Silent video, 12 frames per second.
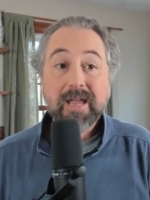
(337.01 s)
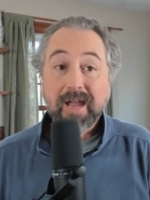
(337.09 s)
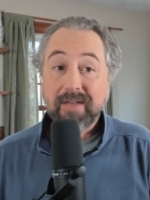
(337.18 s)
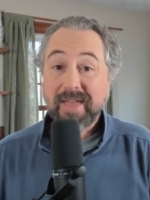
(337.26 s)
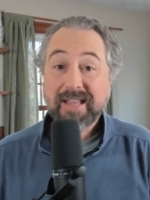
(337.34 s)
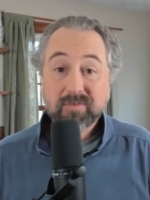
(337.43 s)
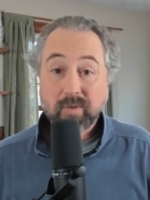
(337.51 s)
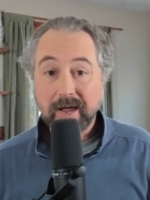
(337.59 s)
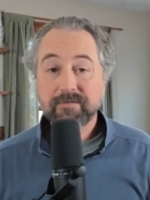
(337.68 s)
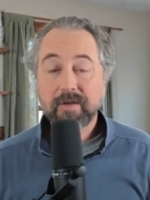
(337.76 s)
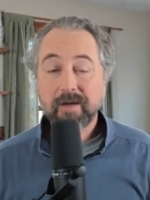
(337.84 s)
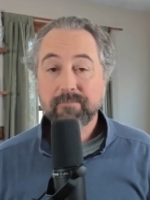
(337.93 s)
And that's
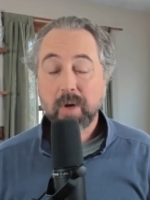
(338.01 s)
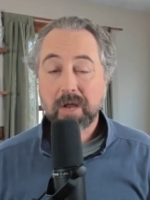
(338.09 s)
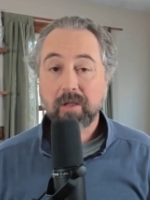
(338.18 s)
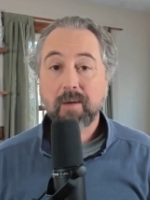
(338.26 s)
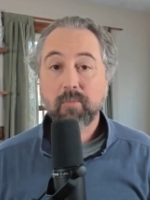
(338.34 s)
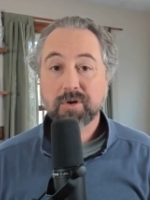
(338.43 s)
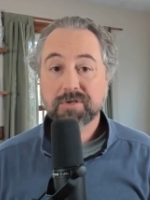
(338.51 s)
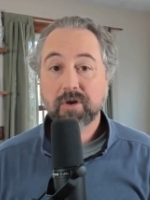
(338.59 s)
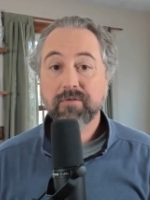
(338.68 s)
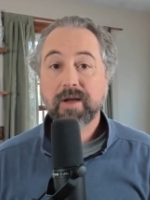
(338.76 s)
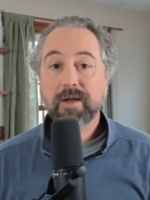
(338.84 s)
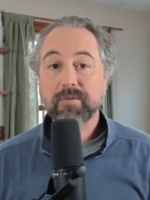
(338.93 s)
why I've bought a lot more
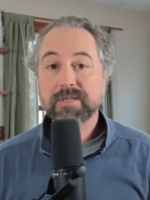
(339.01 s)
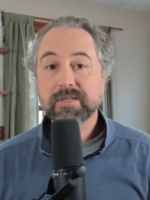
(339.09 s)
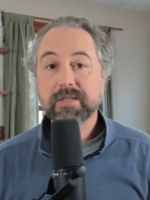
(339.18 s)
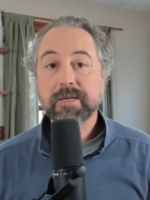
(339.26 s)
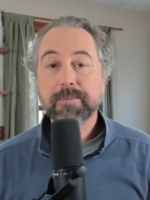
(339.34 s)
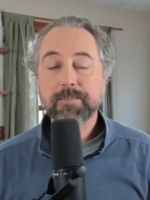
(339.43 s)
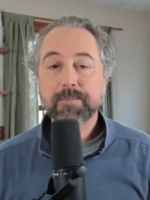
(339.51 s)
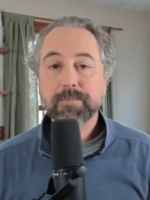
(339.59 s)
SoFi recently.